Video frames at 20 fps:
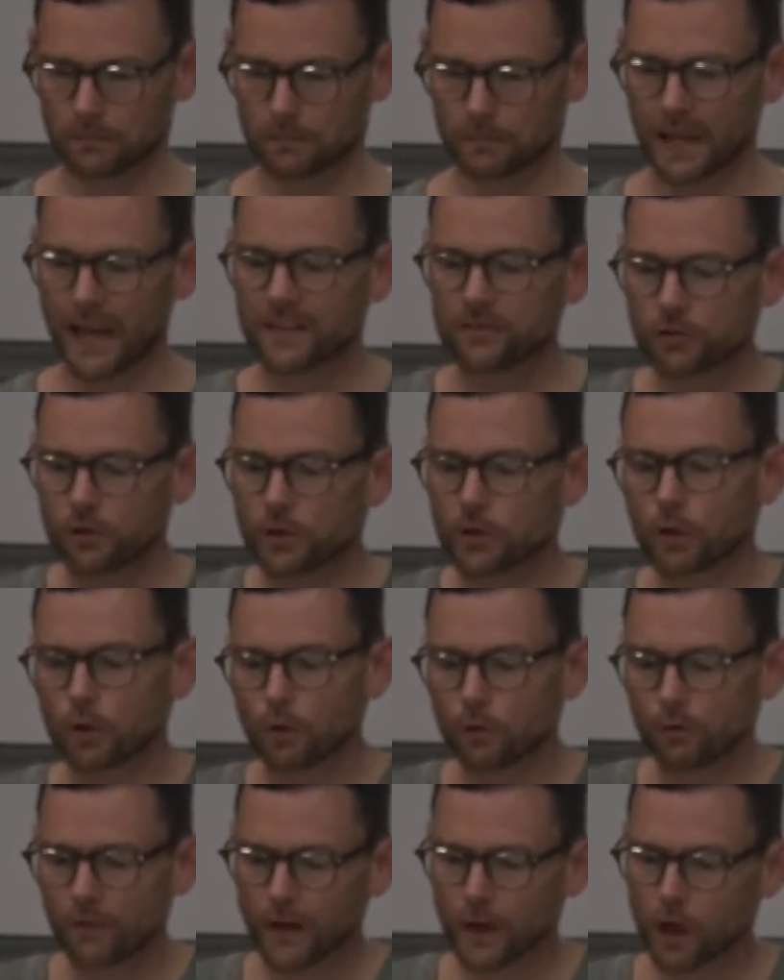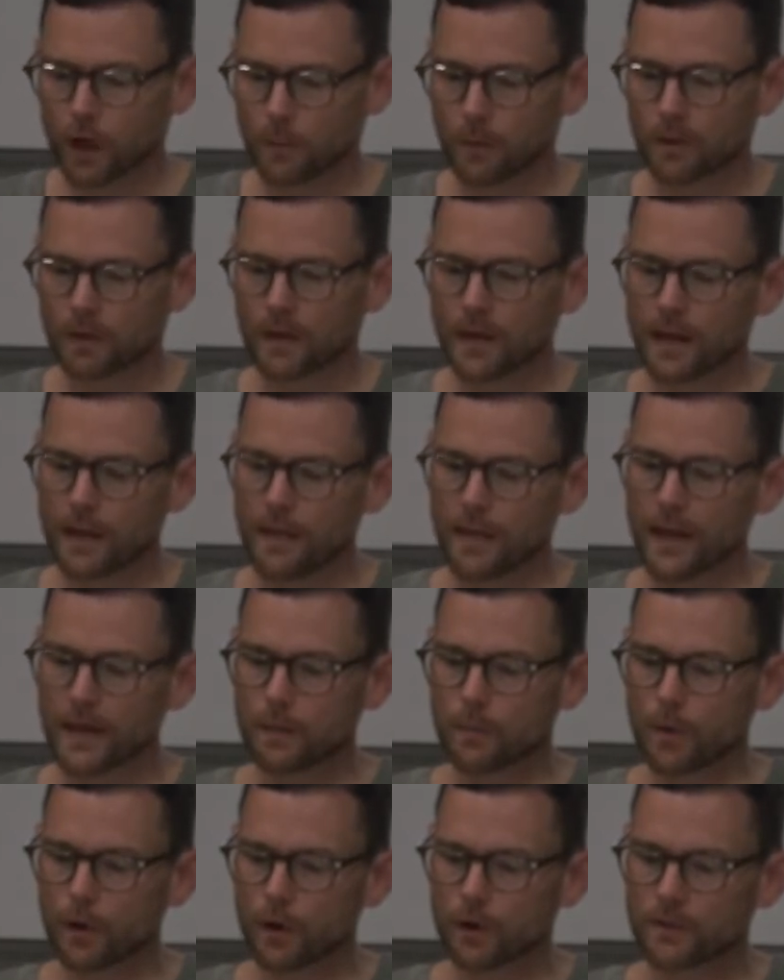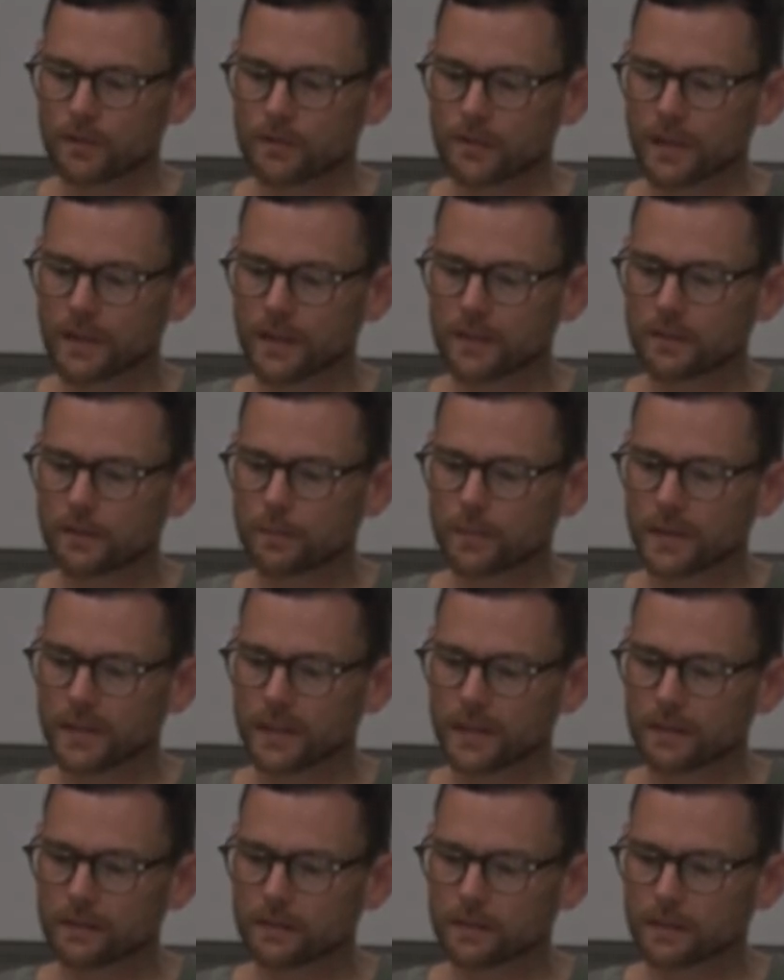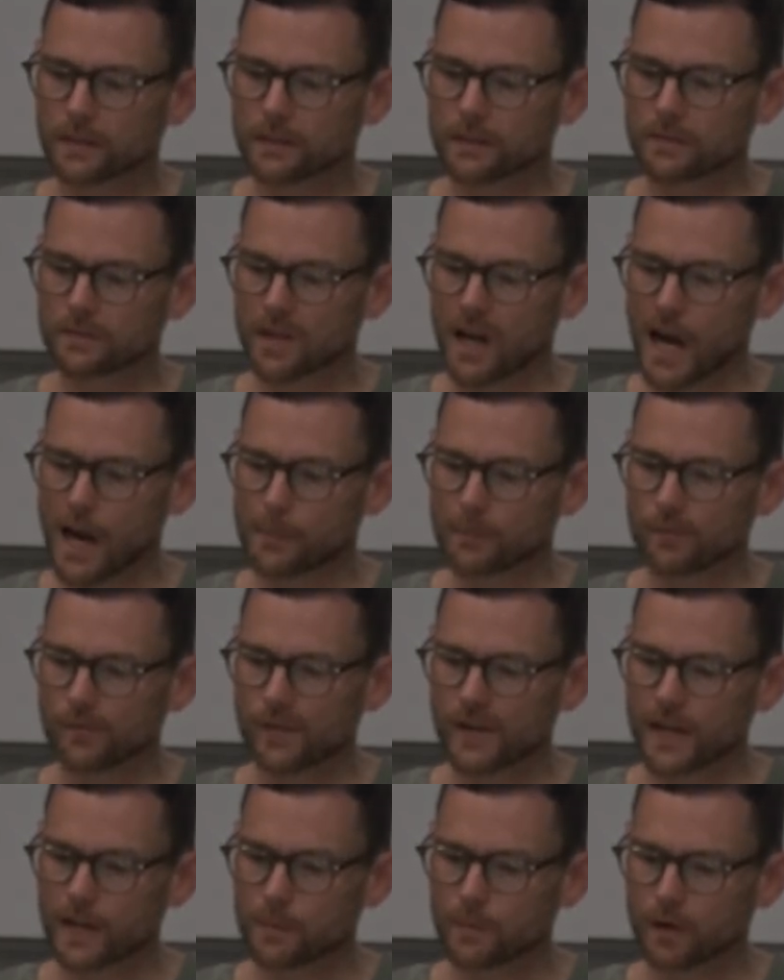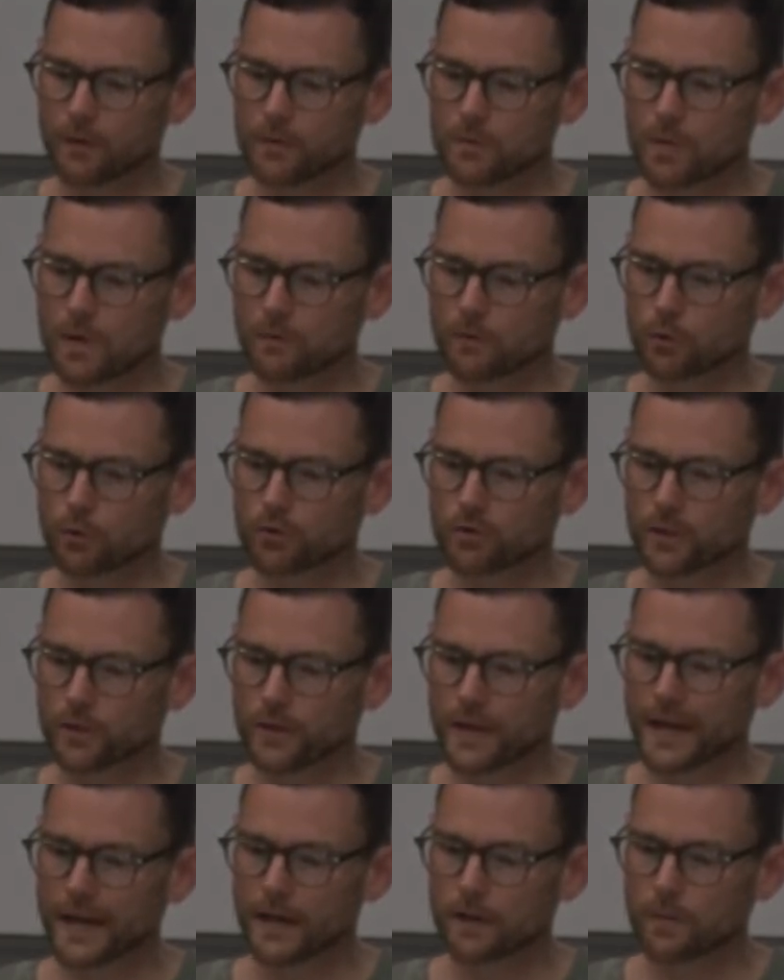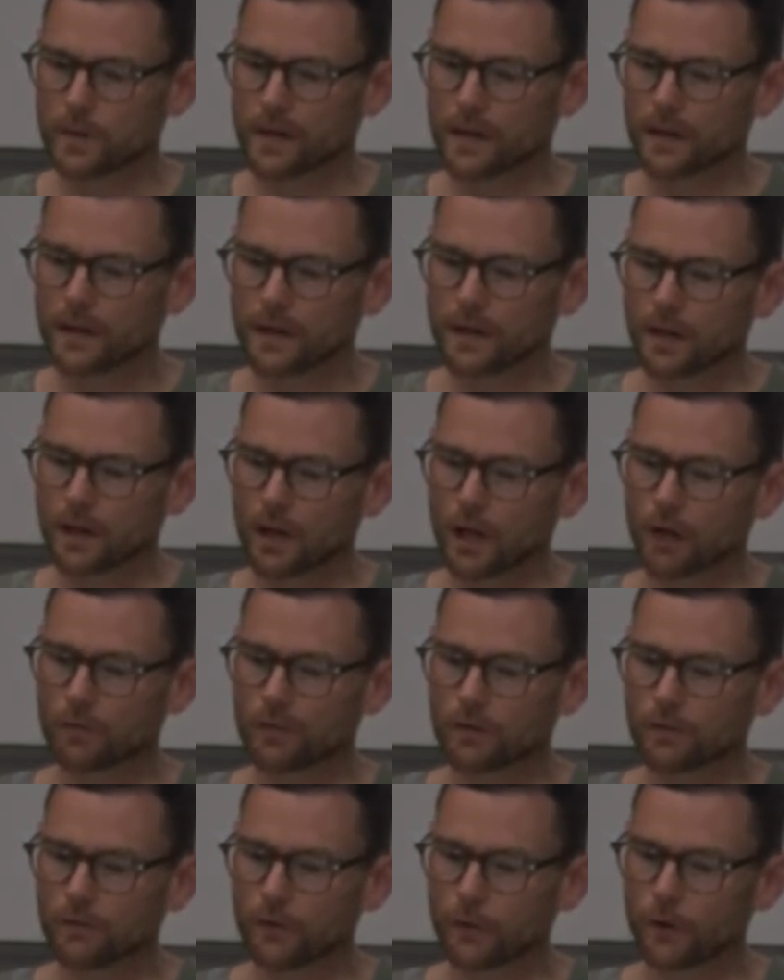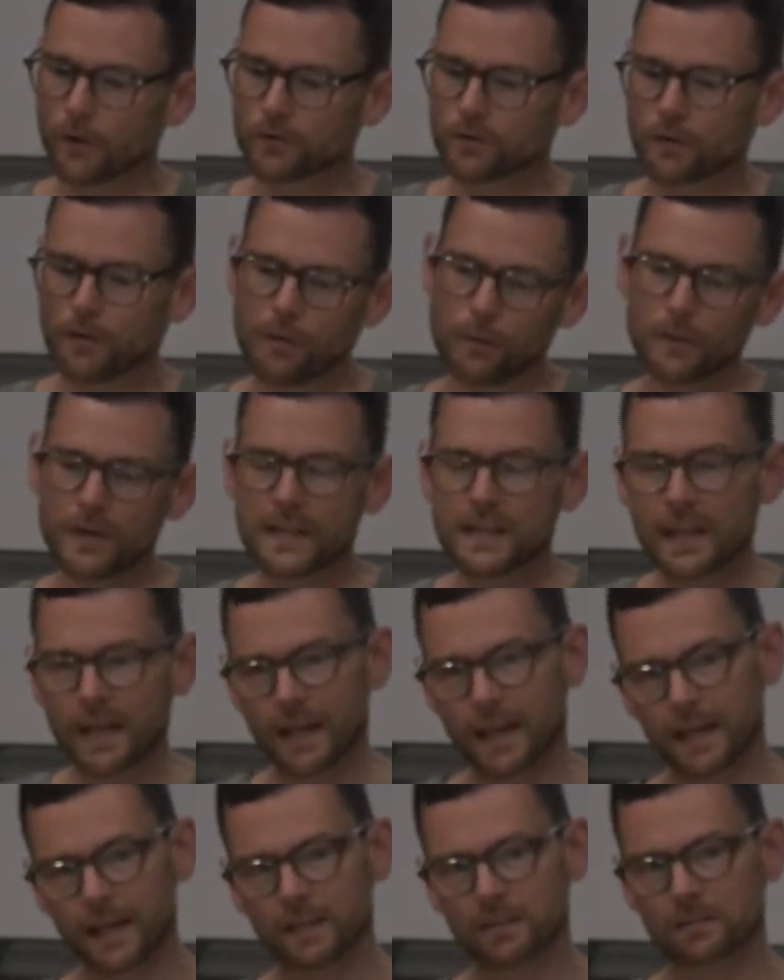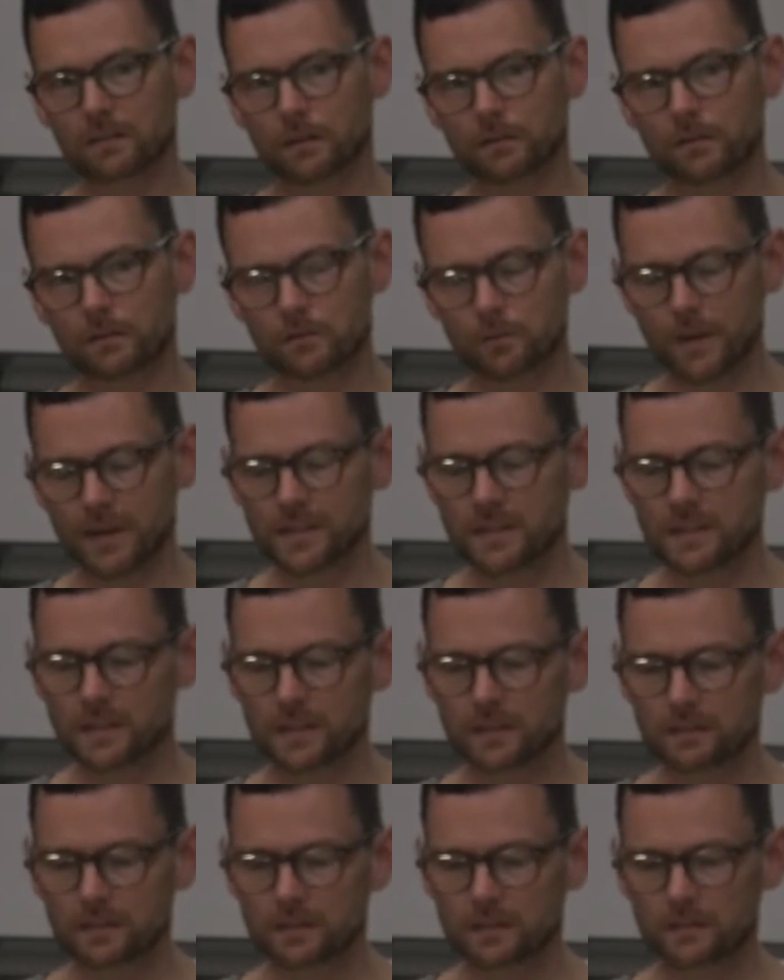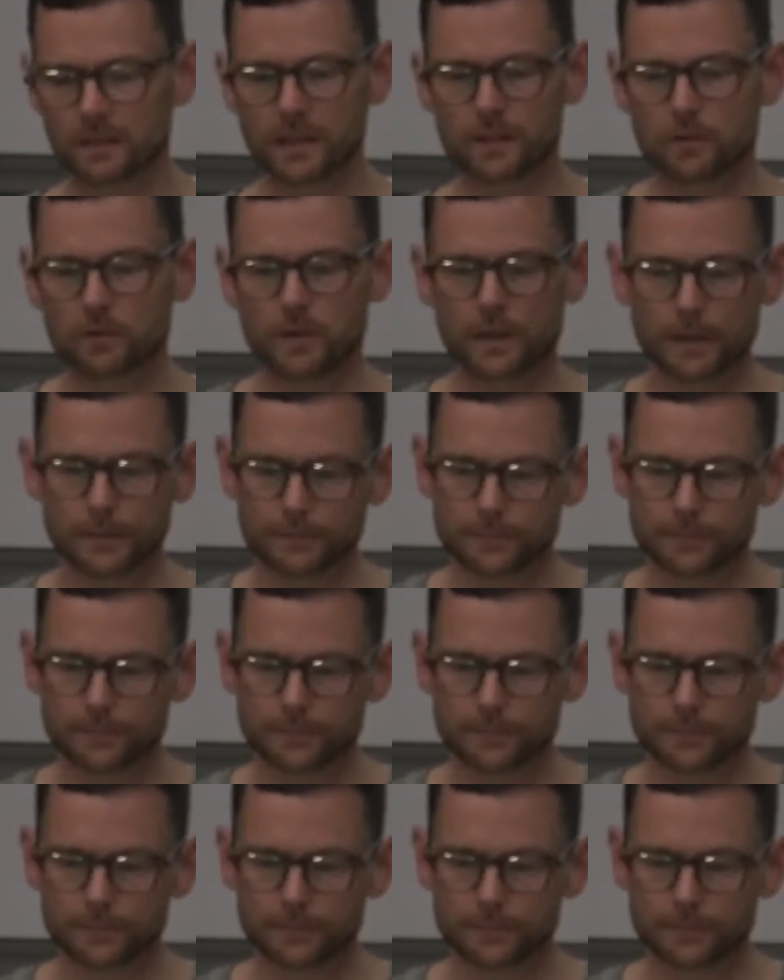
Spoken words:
A historical phenomenon that emerged and disappeared in the time frame of the revolutionary era of the first 3 decades of the 20th century.